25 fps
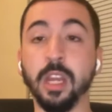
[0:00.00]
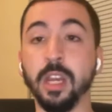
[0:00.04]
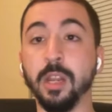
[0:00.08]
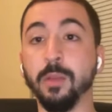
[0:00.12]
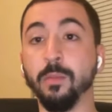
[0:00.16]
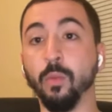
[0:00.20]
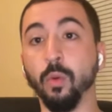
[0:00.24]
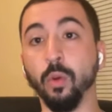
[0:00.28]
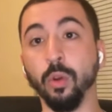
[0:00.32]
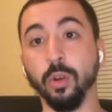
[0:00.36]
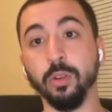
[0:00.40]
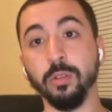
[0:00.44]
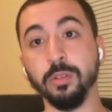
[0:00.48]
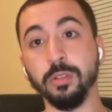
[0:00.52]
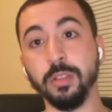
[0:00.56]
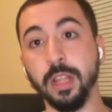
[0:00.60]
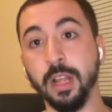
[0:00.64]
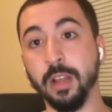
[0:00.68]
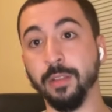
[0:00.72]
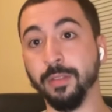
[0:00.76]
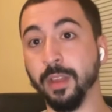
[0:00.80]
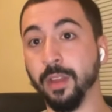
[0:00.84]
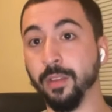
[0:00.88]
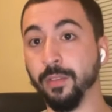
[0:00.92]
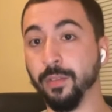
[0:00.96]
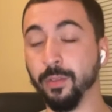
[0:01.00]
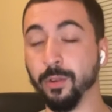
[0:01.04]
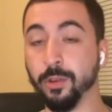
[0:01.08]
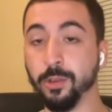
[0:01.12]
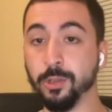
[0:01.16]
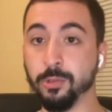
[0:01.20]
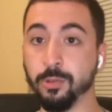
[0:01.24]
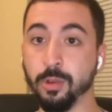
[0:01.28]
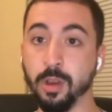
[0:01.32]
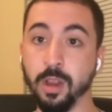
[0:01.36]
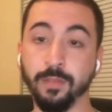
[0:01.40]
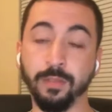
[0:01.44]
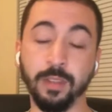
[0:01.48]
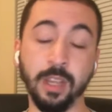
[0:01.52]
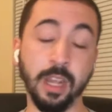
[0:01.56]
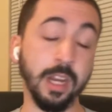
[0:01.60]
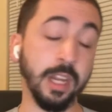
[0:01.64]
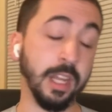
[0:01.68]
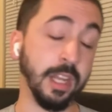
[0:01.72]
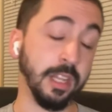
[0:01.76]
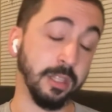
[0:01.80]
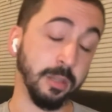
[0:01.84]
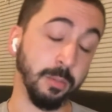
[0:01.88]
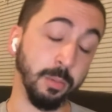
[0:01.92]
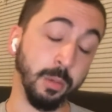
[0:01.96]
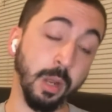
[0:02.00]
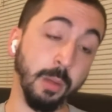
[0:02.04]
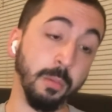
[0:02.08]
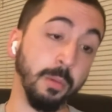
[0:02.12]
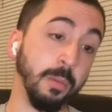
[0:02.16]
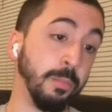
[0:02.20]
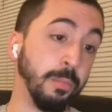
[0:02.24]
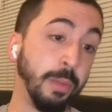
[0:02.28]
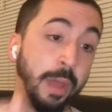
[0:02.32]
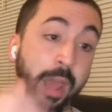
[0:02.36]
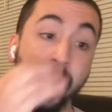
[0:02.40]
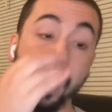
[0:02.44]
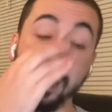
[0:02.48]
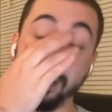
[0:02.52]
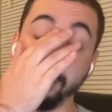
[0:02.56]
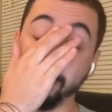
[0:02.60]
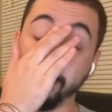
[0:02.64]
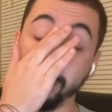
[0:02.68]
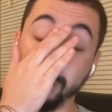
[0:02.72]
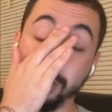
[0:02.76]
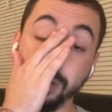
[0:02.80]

Kenny Moore goes down that first drive. Kenny ends up coming back.